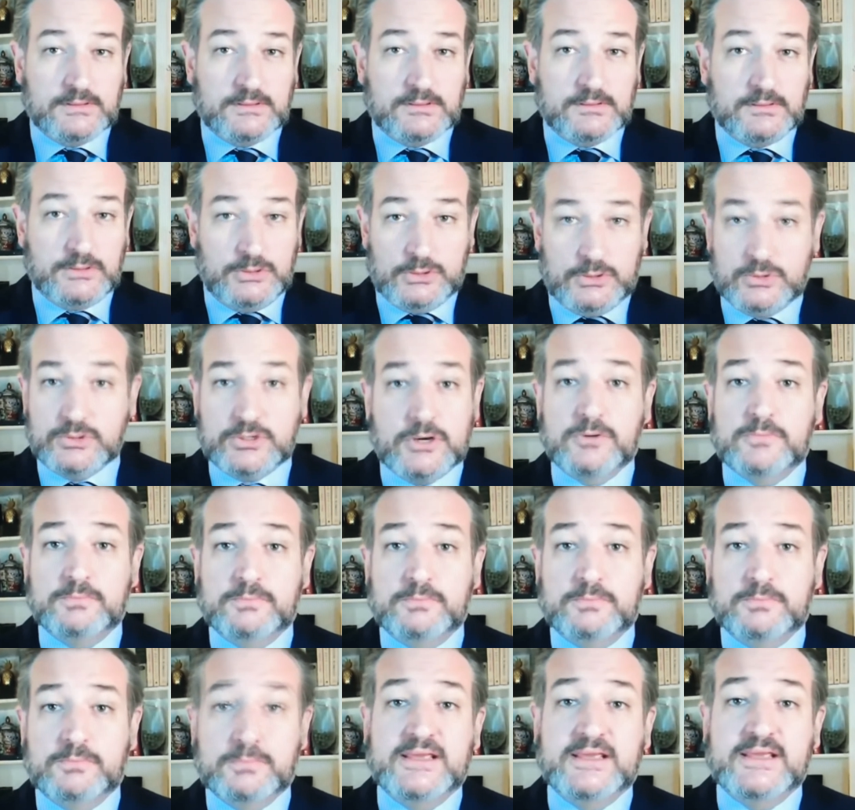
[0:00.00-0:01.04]
You don't
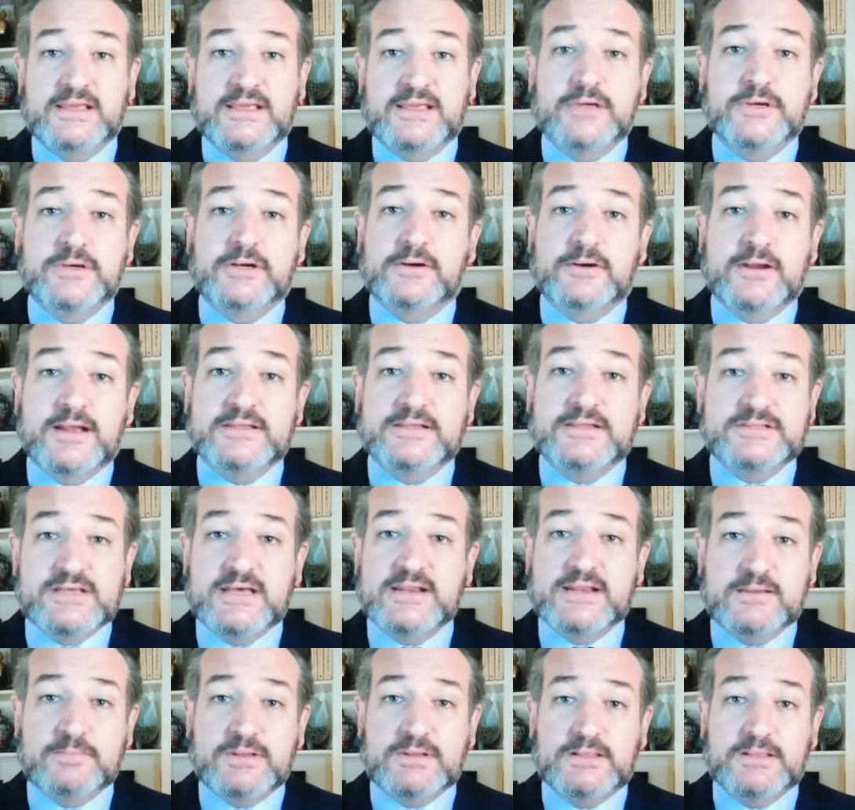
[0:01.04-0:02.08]
believe Twitter has any
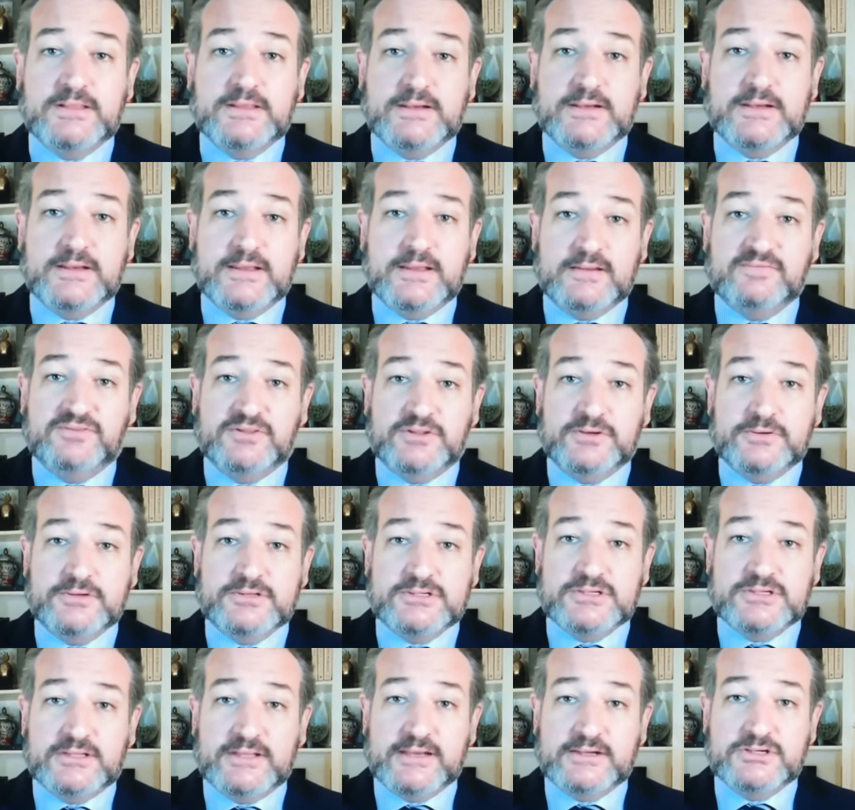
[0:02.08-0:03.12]
ability to influence
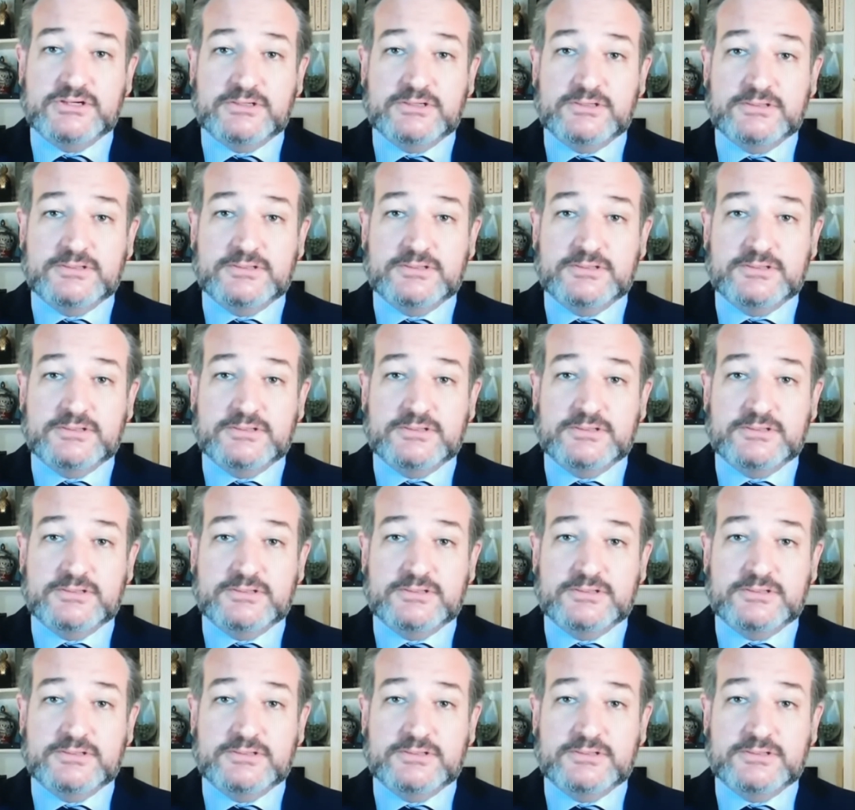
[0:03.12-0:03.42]
elections?